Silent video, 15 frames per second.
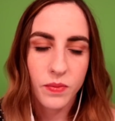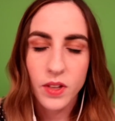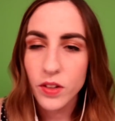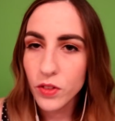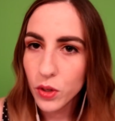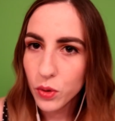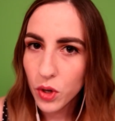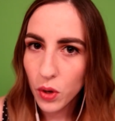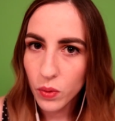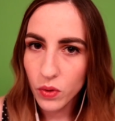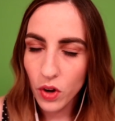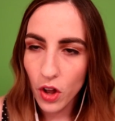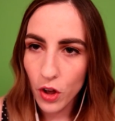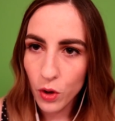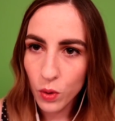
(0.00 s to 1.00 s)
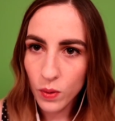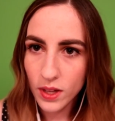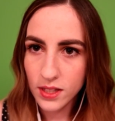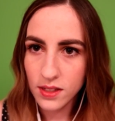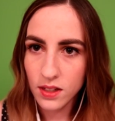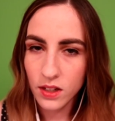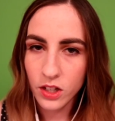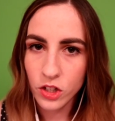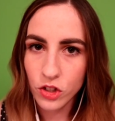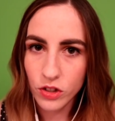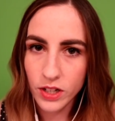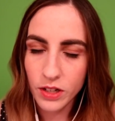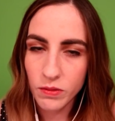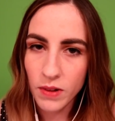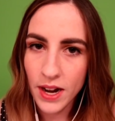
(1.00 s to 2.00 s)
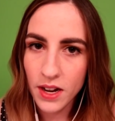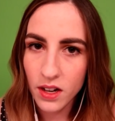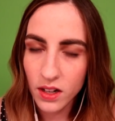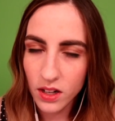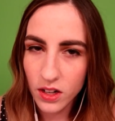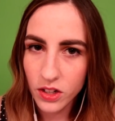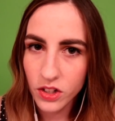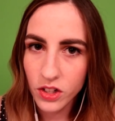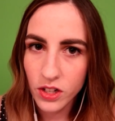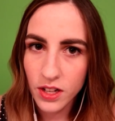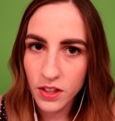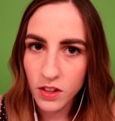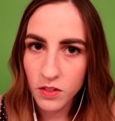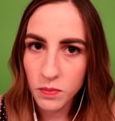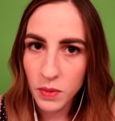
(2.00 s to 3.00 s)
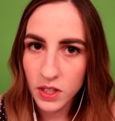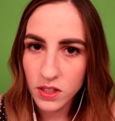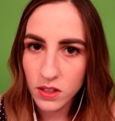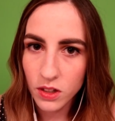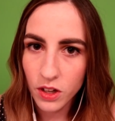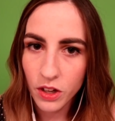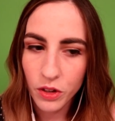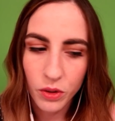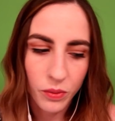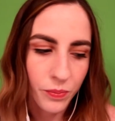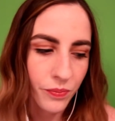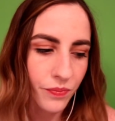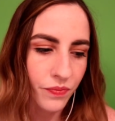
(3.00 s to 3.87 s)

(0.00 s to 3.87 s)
If you don't know, it's a country right underneath of Mexico.